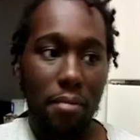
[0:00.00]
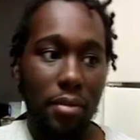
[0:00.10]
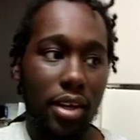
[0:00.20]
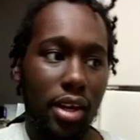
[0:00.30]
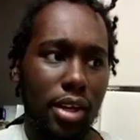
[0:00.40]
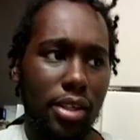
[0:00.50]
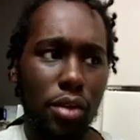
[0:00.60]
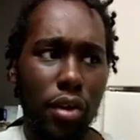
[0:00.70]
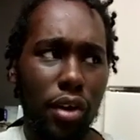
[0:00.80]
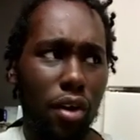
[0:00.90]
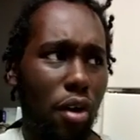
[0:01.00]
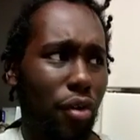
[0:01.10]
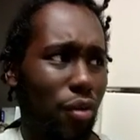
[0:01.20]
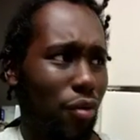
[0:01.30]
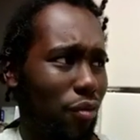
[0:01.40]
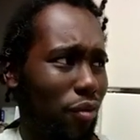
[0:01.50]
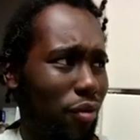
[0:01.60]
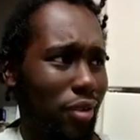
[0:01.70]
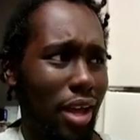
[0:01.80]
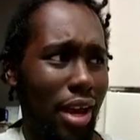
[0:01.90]
Because he went on
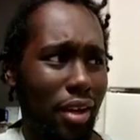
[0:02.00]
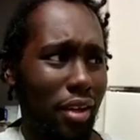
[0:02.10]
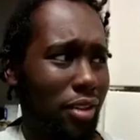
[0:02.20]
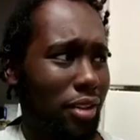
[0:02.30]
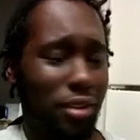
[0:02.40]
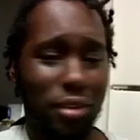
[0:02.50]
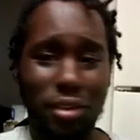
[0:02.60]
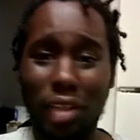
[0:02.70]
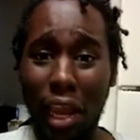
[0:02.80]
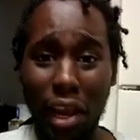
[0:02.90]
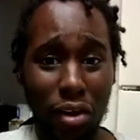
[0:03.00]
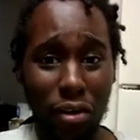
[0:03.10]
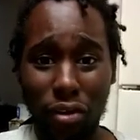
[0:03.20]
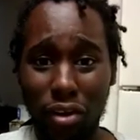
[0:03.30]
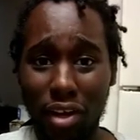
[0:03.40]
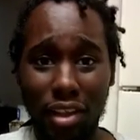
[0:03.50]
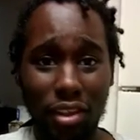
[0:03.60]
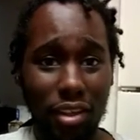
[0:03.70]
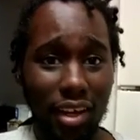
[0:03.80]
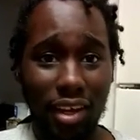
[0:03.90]
like a tear at
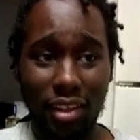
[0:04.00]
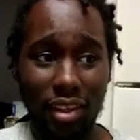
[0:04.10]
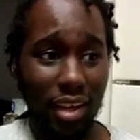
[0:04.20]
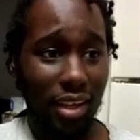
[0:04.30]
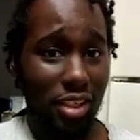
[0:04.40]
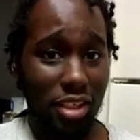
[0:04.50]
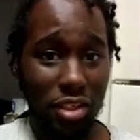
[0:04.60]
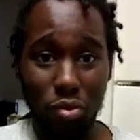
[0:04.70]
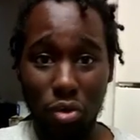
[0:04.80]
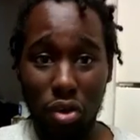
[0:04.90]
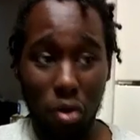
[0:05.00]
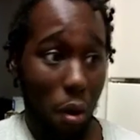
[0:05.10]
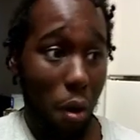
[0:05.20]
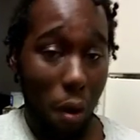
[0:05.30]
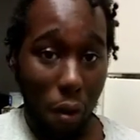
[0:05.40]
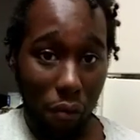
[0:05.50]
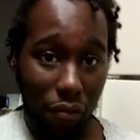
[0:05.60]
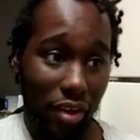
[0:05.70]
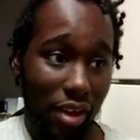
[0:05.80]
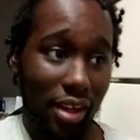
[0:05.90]
the end. Like, he just went
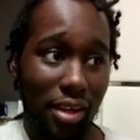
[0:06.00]
off.